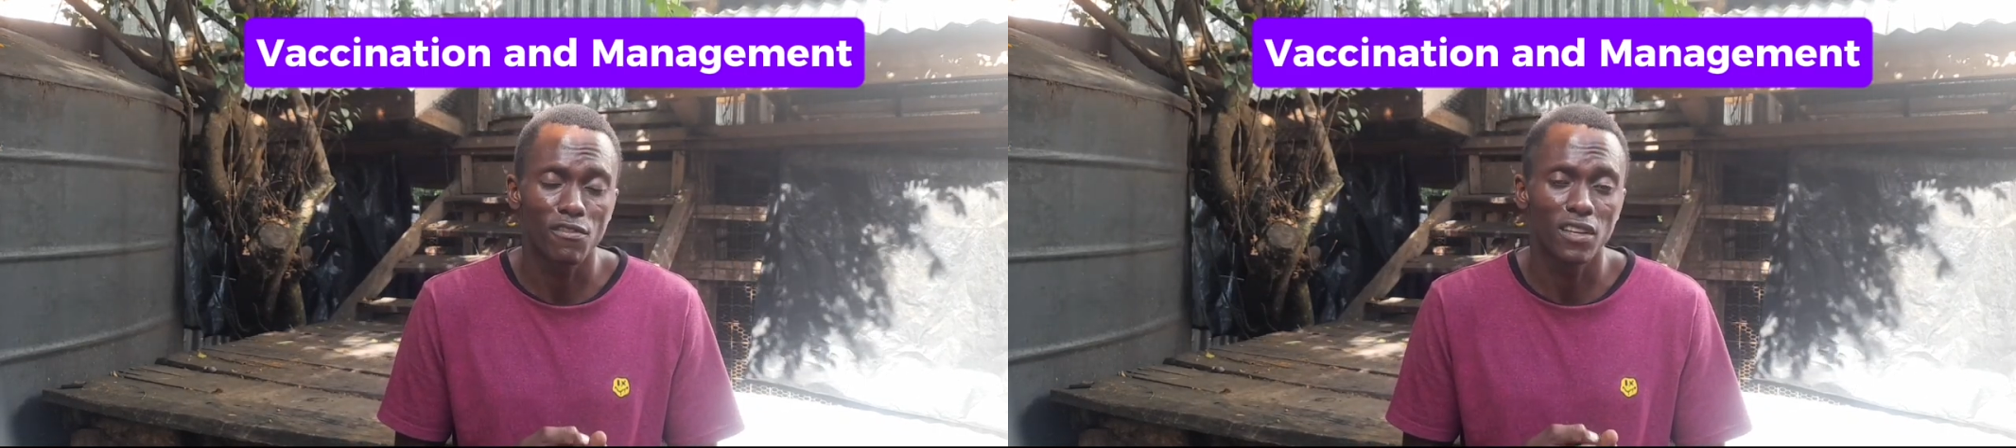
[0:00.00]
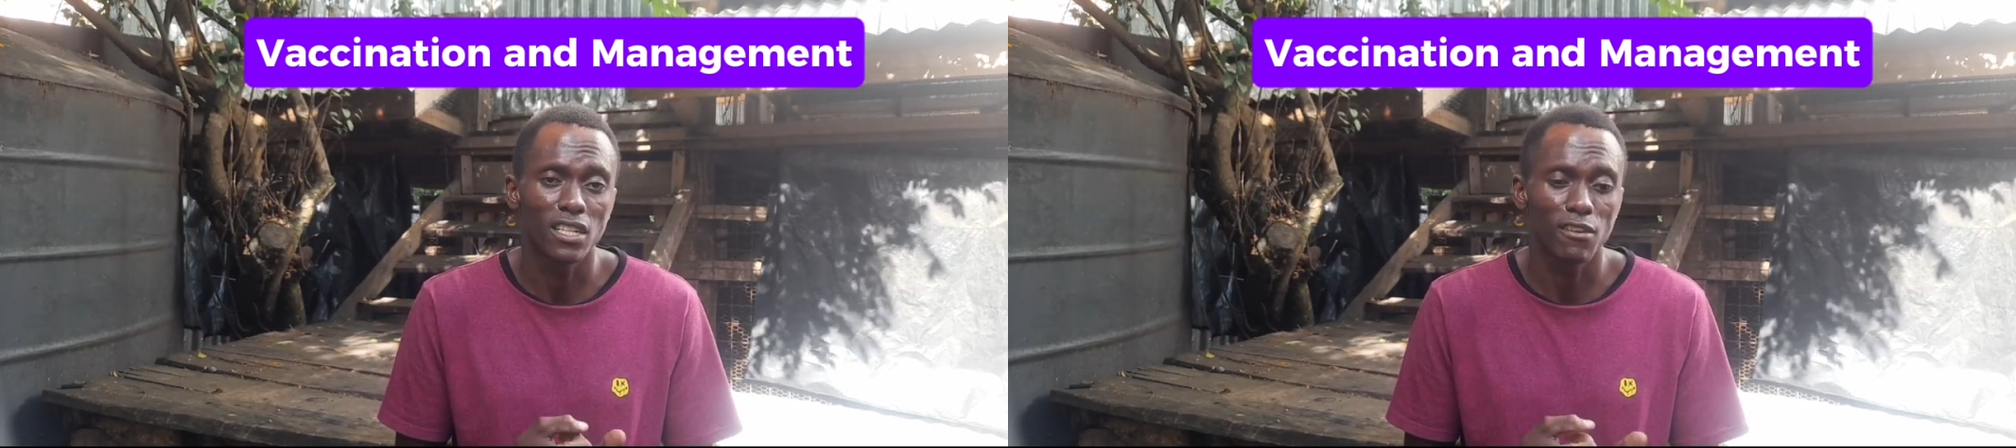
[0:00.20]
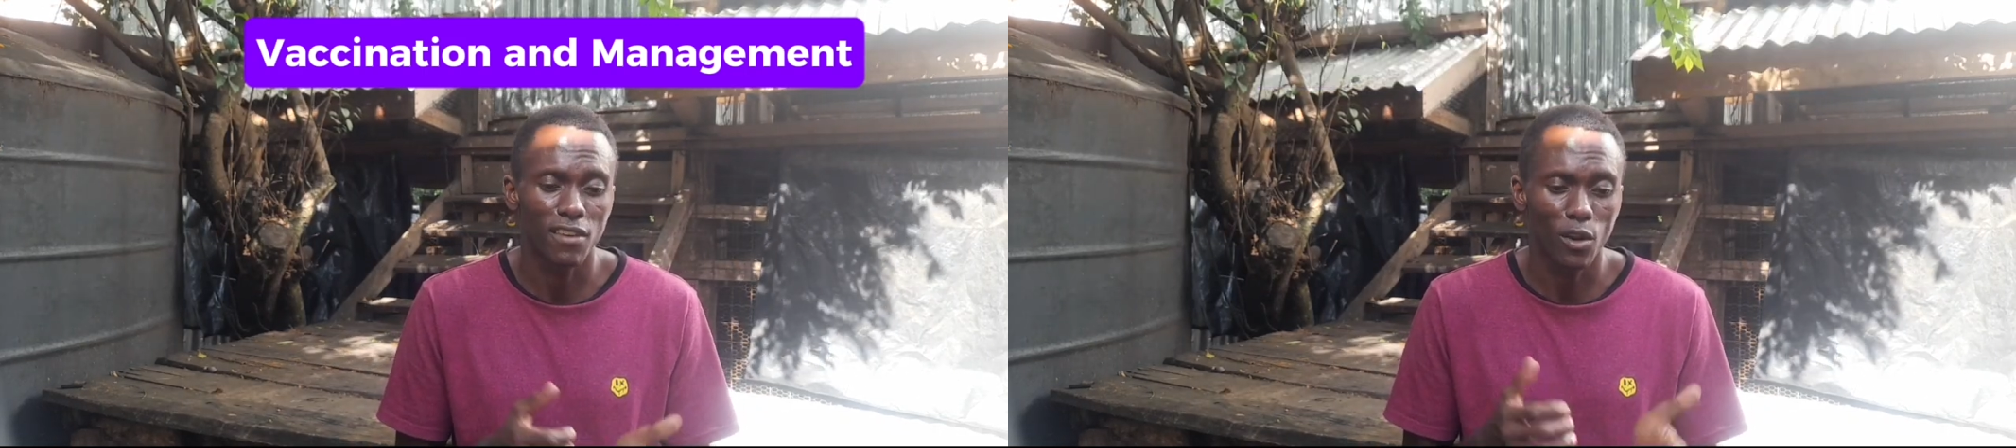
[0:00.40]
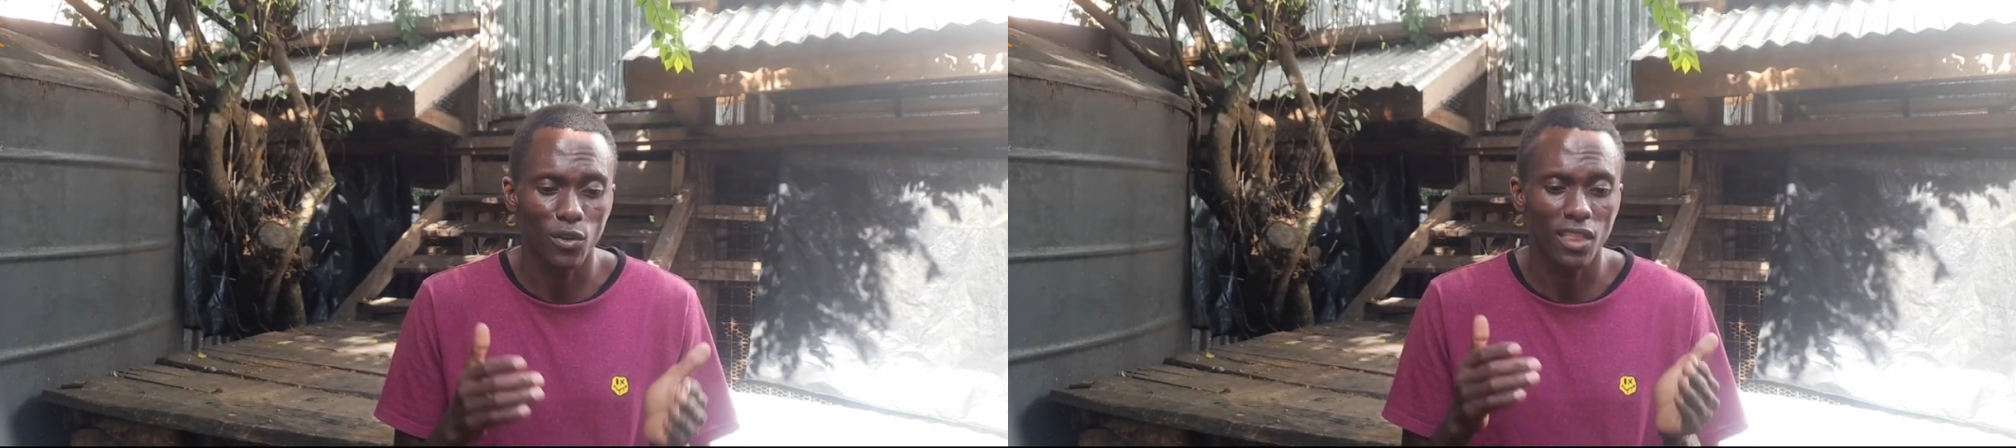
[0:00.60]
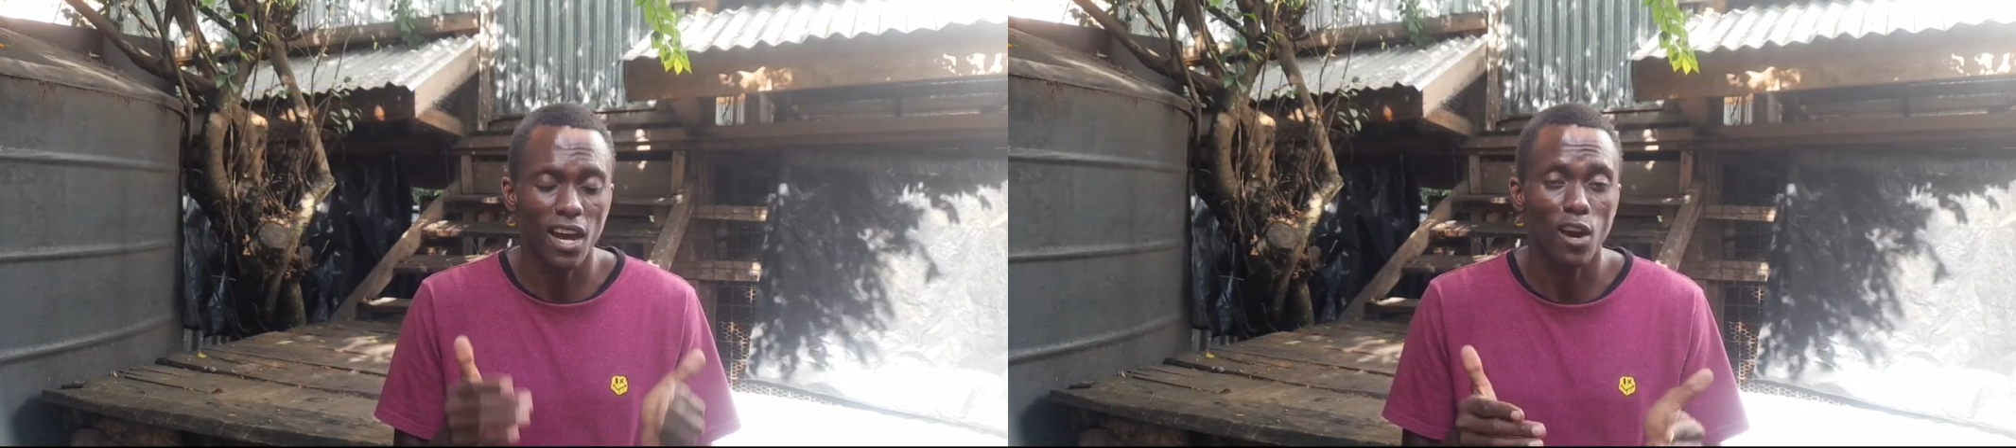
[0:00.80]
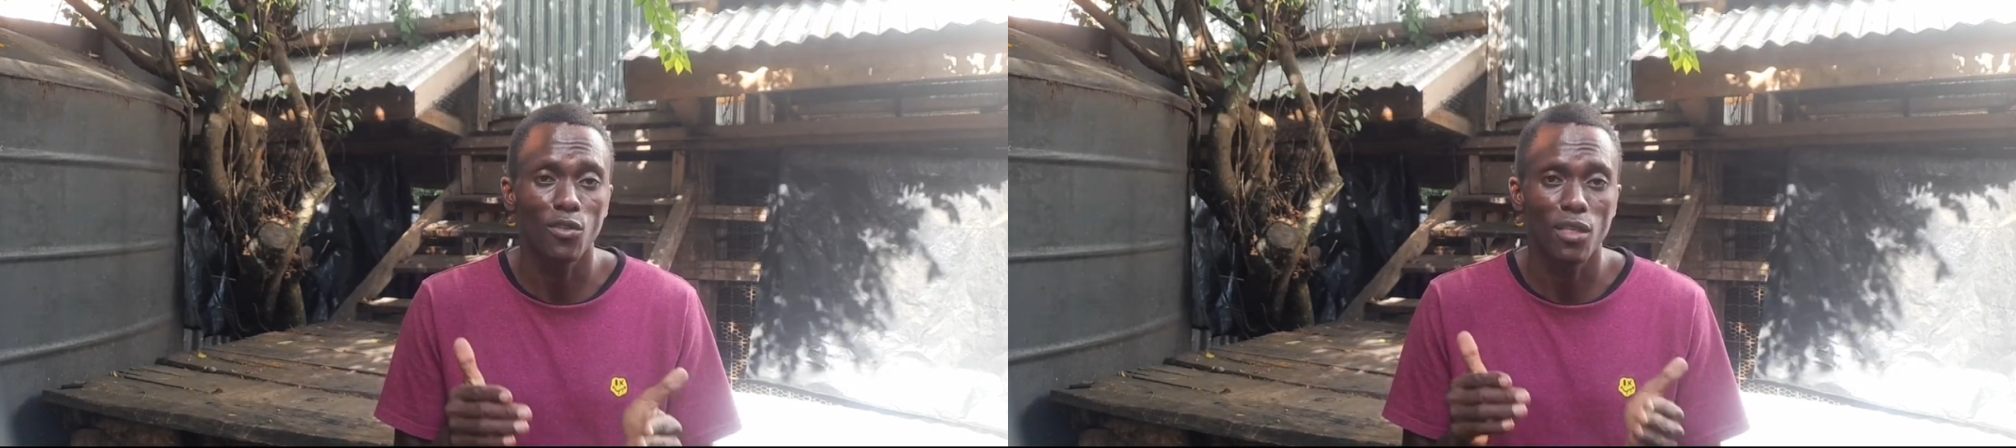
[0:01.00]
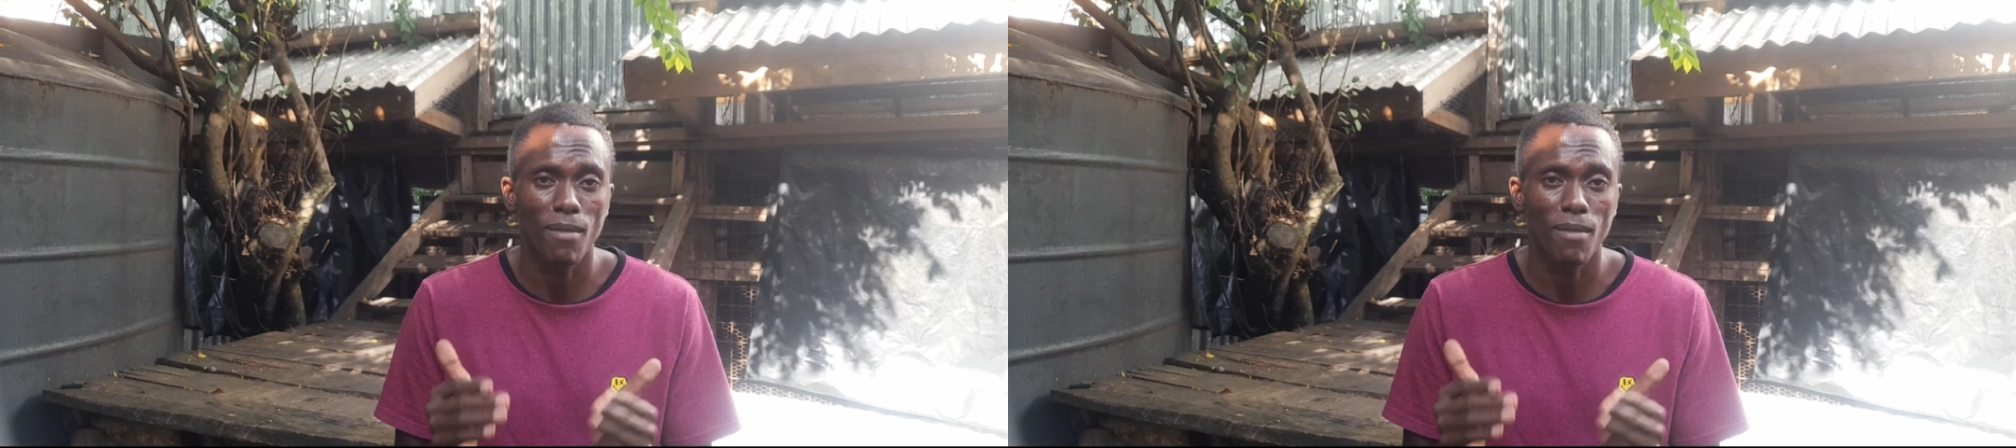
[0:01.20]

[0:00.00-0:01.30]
interfere with how the